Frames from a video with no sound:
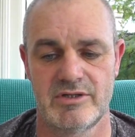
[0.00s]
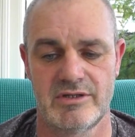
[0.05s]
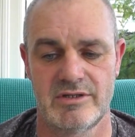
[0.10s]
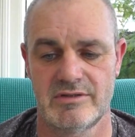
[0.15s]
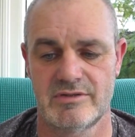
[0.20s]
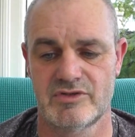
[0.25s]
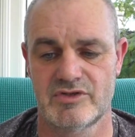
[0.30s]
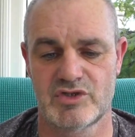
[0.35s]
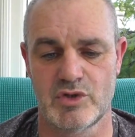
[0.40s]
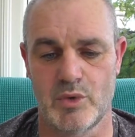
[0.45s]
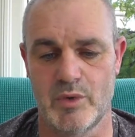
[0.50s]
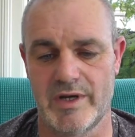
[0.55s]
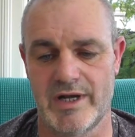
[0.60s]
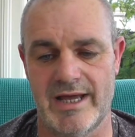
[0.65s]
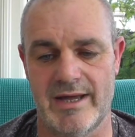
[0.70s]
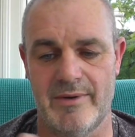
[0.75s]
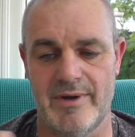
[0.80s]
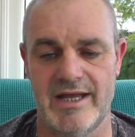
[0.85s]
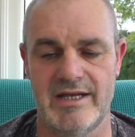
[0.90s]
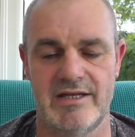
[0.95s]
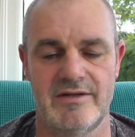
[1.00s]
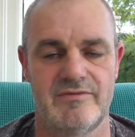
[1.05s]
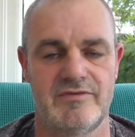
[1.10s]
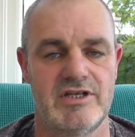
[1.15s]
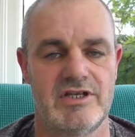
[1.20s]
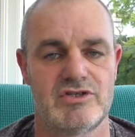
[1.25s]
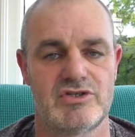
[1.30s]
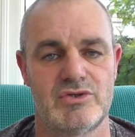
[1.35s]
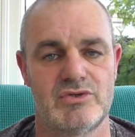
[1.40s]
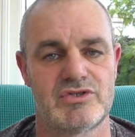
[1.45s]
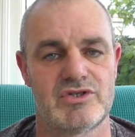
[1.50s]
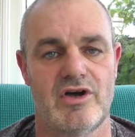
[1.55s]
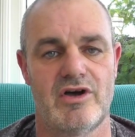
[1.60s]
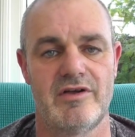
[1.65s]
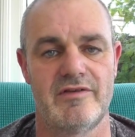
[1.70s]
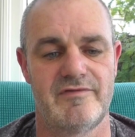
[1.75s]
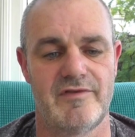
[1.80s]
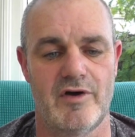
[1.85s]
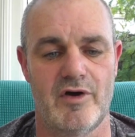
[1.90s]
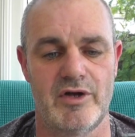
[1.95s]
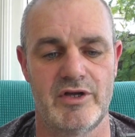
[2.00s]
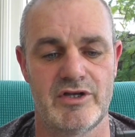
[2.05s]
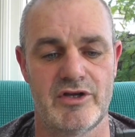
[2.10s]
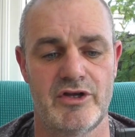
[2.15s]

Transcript: sorting out any of the issues that I find.